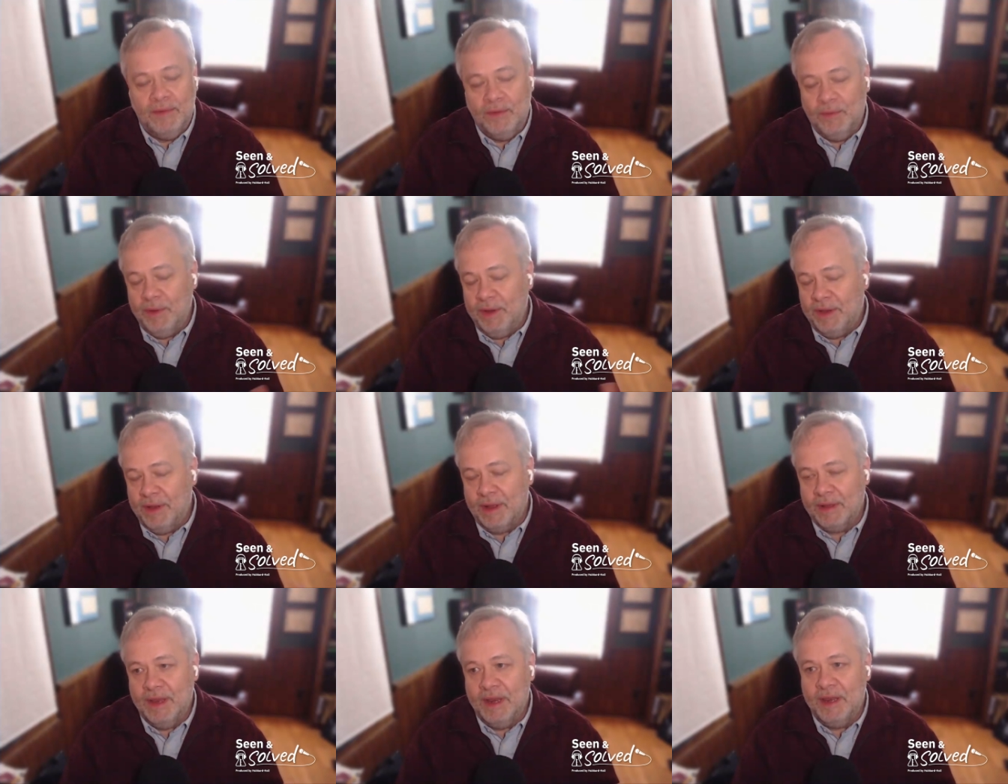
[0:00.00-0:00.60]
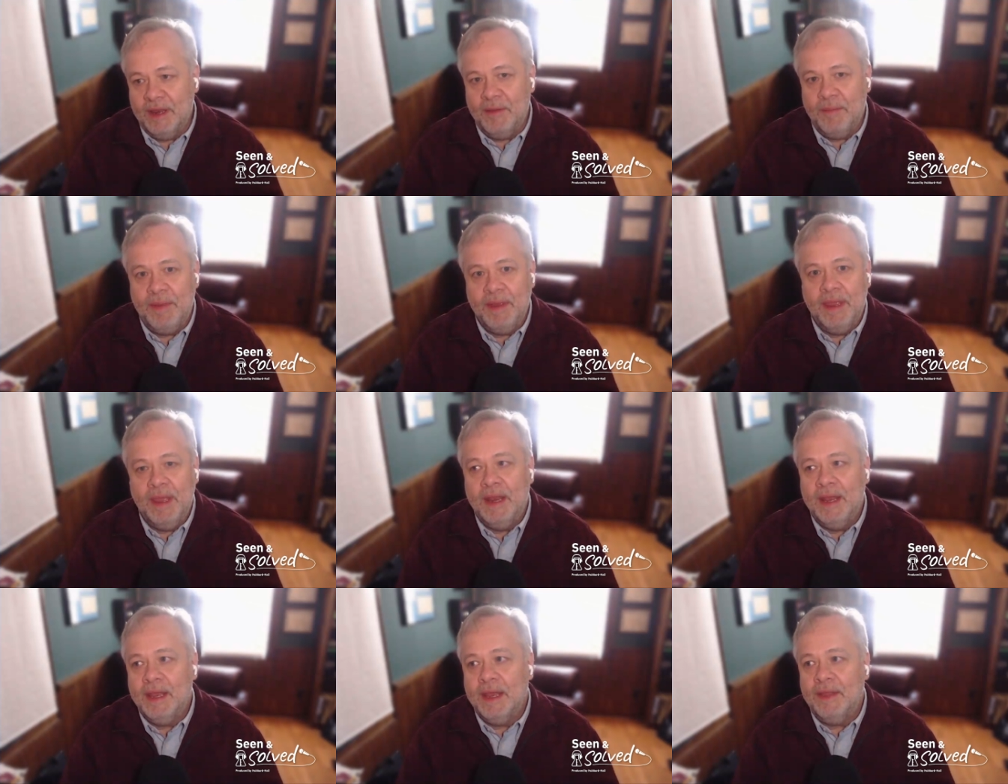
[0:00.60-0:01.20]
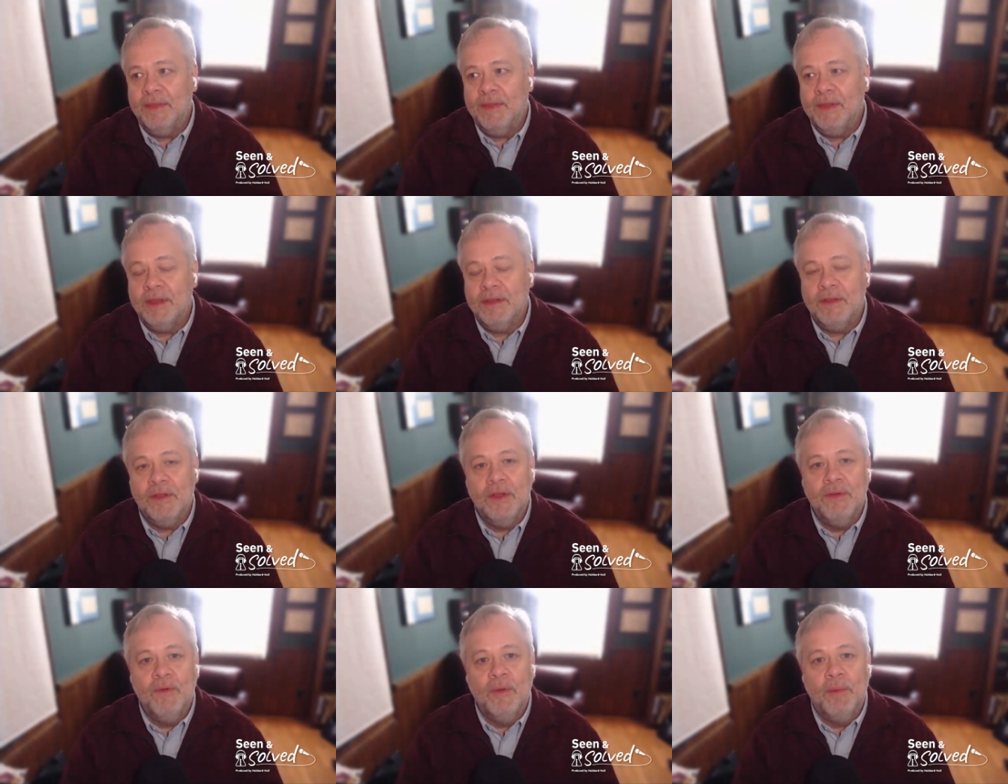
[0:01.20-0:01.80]
we talked at the beginning, I think it's
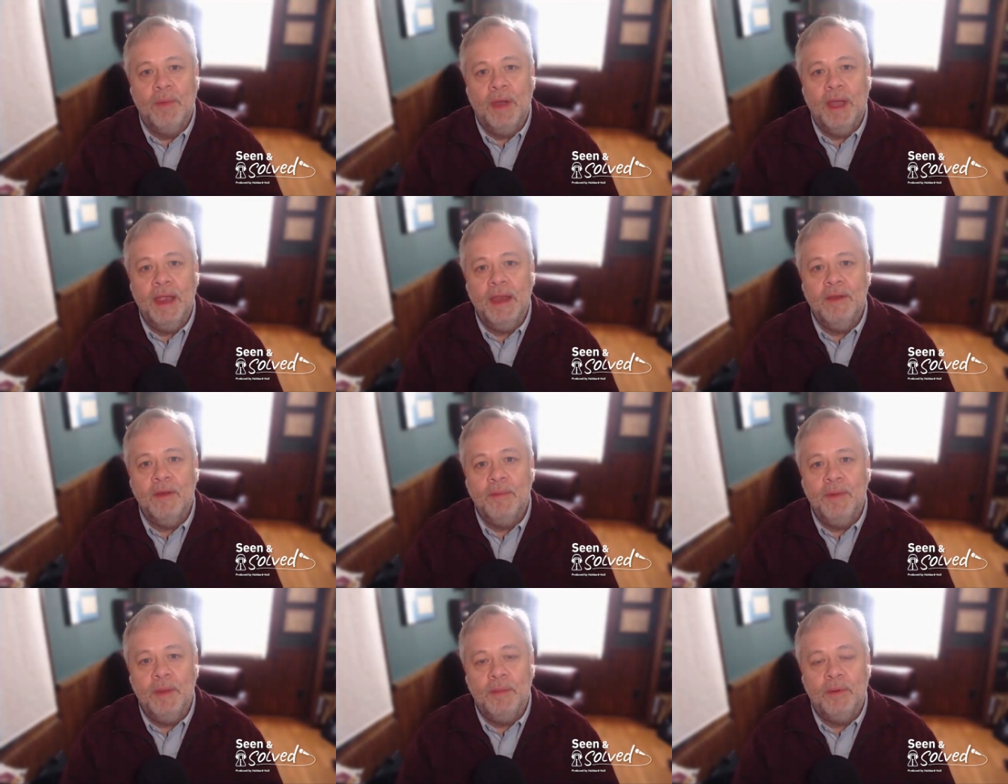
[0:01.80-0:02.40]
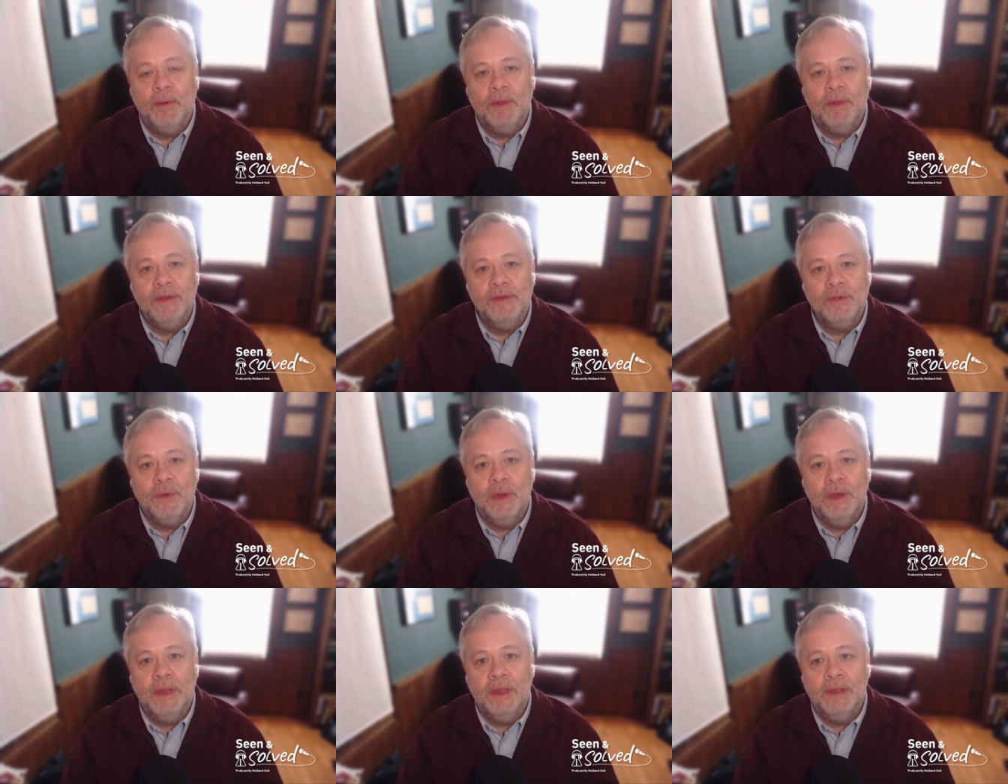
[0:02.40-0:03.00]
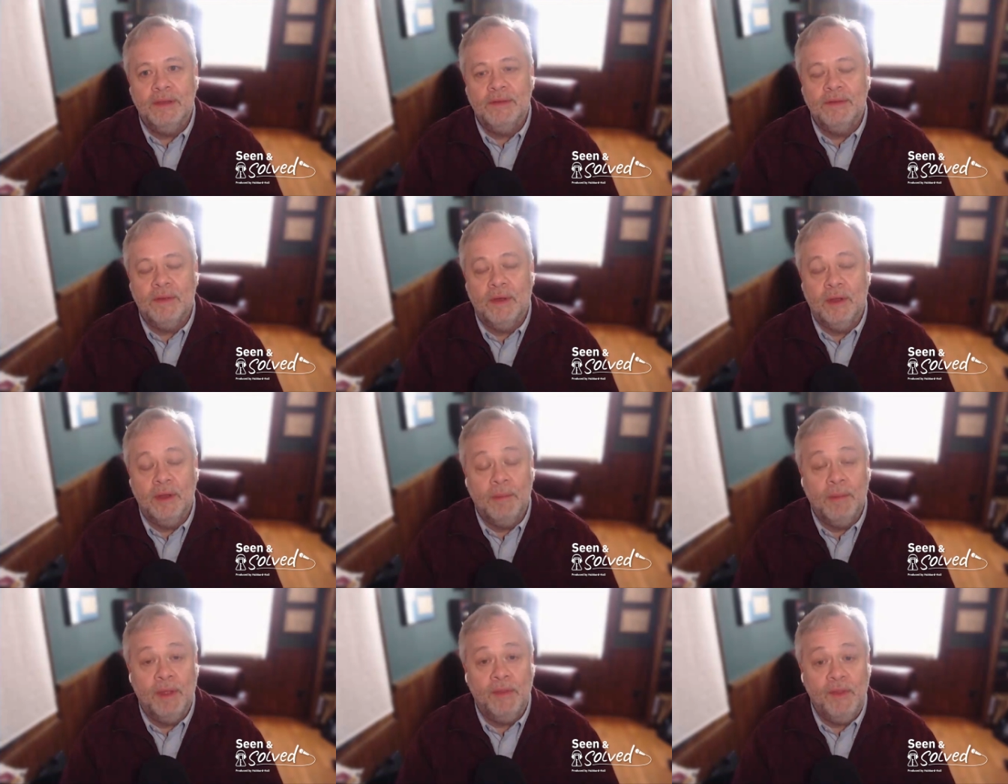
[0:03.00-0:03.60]
a good reminder people can join us
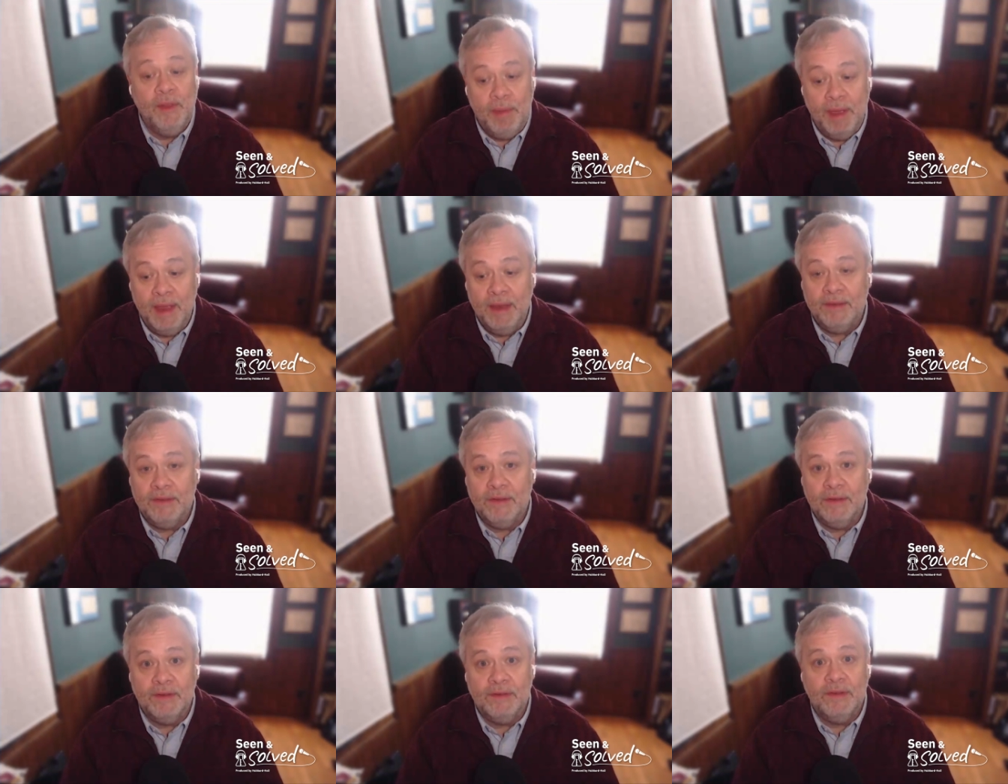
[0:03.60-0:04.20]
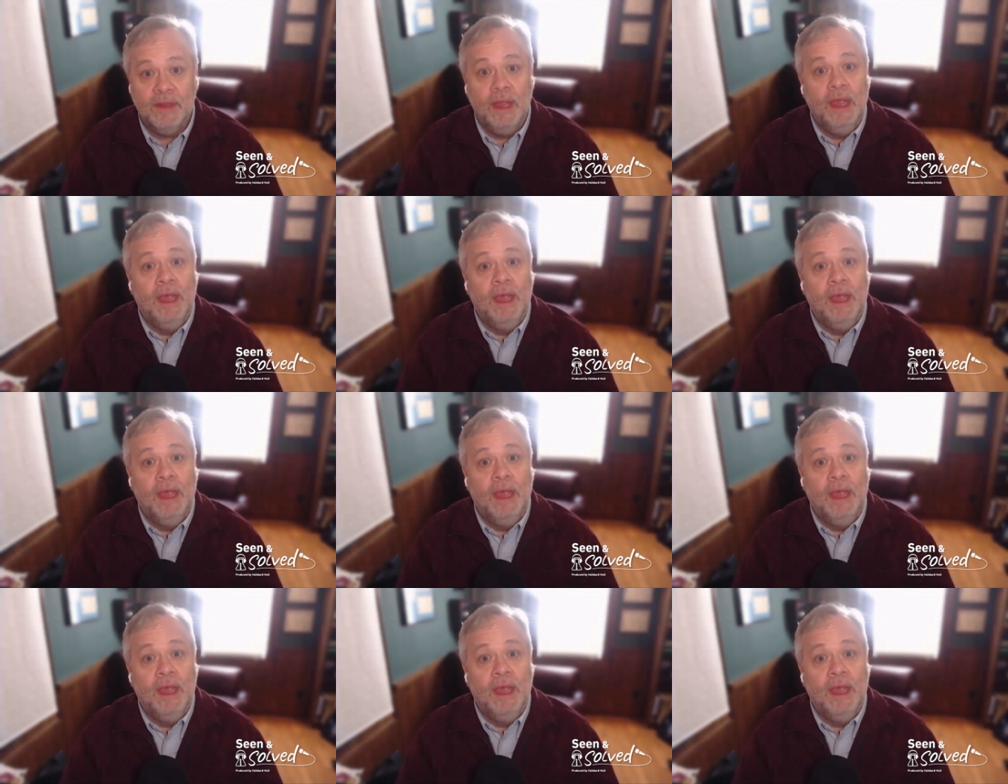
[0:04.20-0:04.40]
on a monthly basis